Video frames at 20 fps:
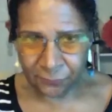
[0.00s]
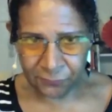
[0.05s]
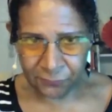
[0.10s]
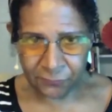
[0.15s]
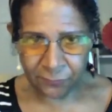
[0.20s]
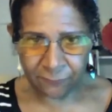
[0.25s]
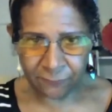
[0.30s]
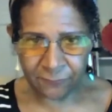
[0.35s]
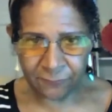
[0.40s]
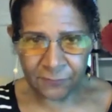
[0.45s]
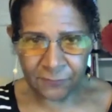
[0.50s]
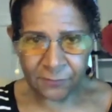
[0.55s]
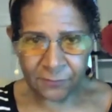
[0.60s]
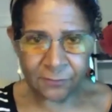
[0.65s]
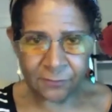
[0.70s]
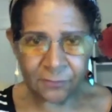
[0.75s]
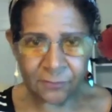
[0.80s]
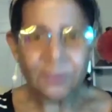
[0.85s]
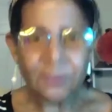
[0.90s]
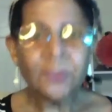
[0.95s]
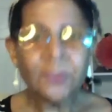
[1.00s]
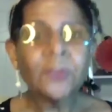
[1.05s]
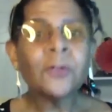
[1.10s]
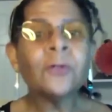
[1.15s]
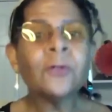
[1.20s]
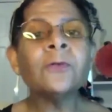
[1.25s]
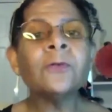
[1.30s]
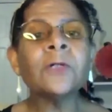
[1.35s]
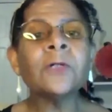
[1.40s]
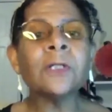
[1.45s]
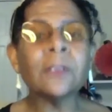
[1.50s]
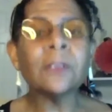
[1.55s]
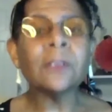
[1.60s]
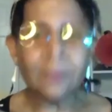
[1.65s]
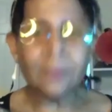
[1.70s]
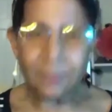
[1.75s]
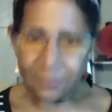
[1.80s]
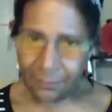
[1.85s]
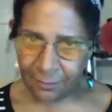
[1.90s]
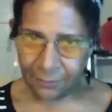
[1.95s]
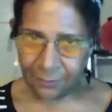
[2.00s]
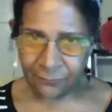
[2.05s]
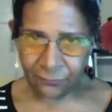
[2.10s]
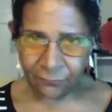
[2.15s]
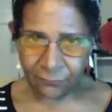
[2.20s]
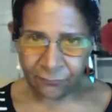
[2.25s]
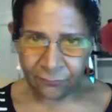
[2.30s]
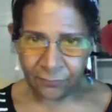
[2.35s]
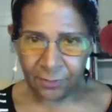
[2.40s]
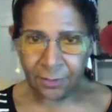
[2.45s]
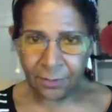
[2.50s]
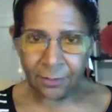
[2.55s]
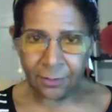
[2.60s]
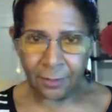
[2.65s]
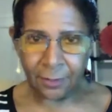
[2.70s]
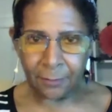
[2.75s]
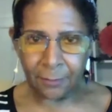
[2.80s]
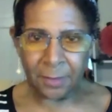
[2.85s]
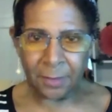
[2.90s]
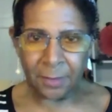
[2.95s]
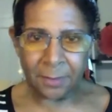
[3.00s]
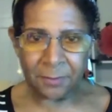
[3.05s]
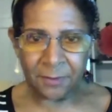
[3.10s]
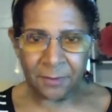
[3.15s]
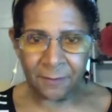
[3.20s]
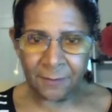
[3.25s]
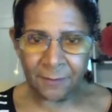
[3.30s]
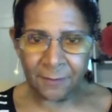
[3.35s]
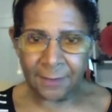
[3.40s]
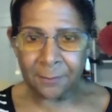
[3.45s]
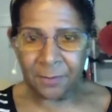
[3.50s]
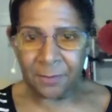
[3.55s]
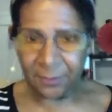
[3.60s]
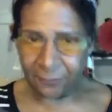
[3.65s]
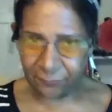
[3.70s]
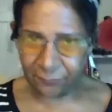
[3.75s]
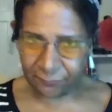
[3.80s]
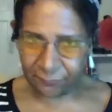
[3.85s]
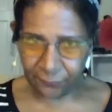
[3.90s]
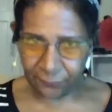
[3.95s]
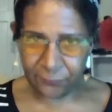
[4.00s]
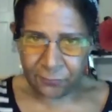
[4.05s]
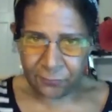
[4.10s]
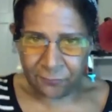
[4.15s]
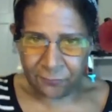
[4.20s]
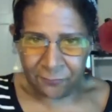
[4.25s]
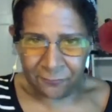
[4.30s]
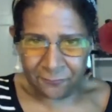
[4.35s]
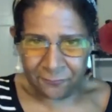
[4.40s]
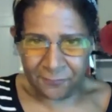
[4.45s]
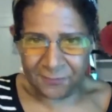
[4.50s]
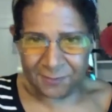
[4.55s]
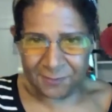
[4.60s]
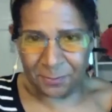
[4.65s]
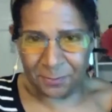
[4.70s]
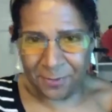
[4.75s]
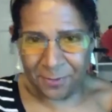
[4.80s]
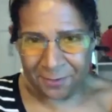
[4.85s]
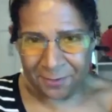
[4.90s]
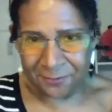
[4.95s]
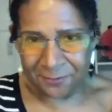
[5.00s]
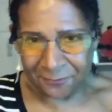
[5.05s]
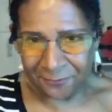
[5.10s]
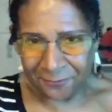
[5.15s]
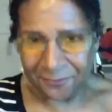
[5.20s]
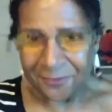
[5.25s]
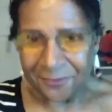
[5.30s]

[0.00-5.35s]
services who can intervene, and maybe they be the first responder